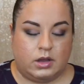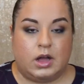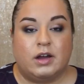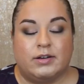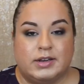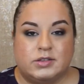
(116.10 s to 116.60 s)

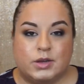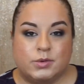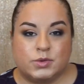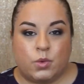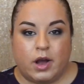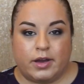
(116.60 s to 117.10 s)
Alright, so I
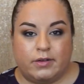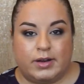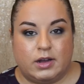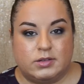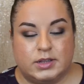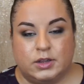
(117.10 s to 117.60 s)
was walking
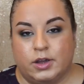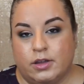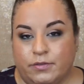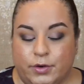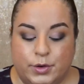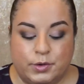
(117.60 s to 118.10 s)
around and looking
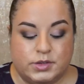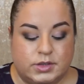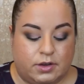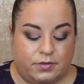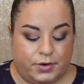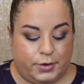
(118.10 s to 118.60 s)
for new
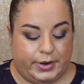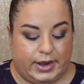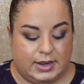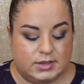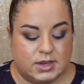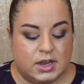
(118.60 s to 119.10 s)
stuff for you
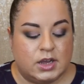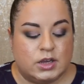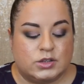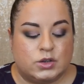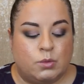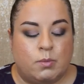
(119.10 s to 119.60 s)
guys.
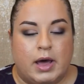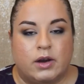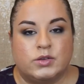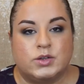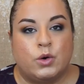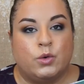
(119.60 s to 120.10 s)
So
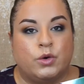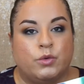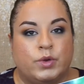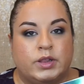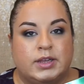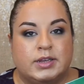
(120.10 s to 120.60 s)
Model's Own
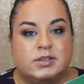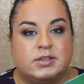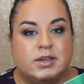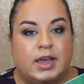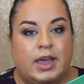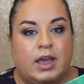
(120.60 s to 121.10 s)

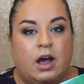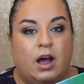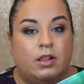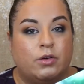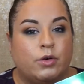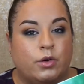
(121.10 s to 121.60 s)
released a
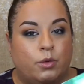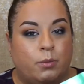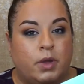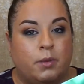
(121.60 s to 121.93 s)
holochrome